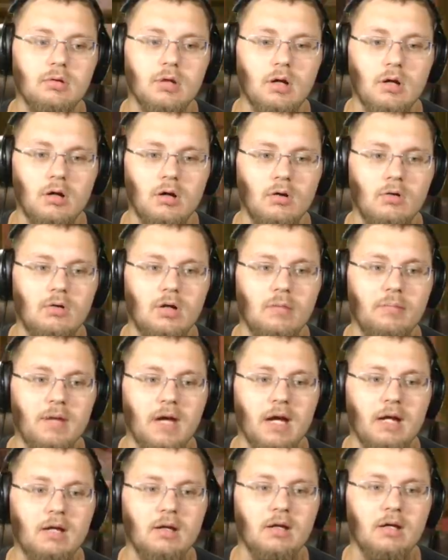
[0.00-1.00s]
No, come
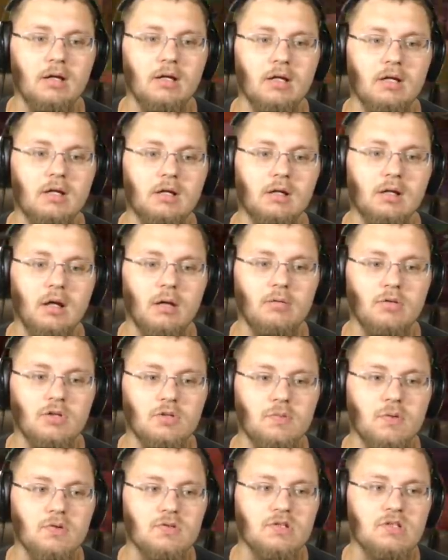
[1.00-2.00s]
back. You're
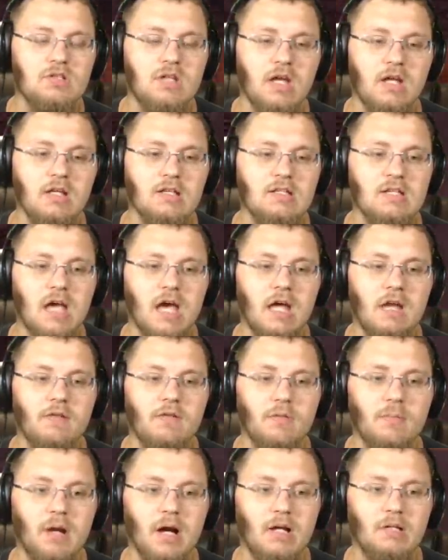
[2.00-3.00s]
supposed to stay inside
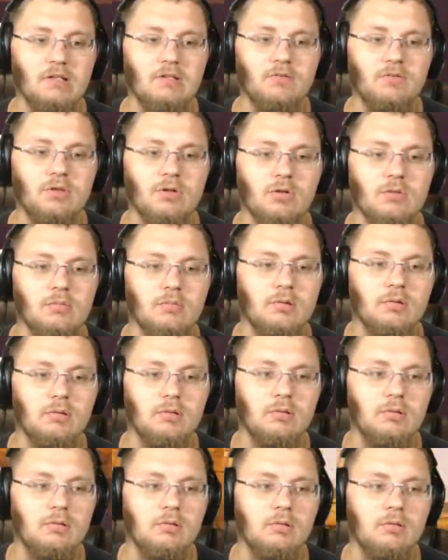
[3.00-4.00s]
of the box of doom.
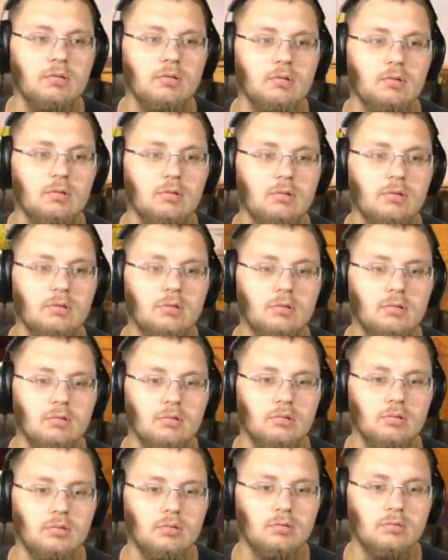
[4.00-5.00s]

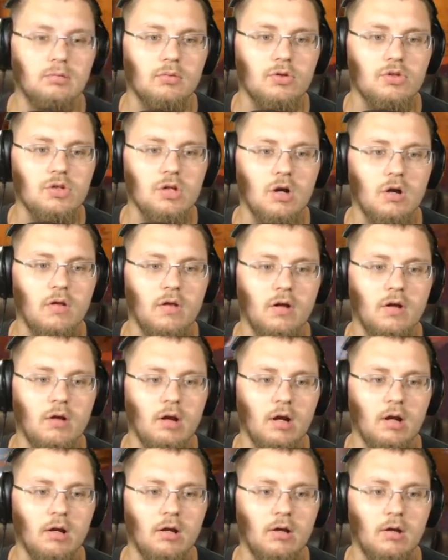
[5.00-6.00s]
Where'd you go? There you
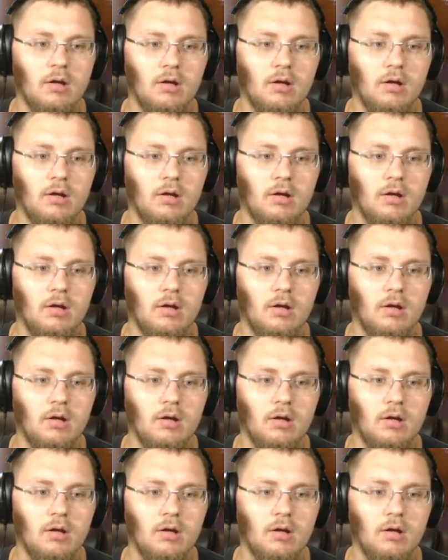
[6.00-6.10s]
are.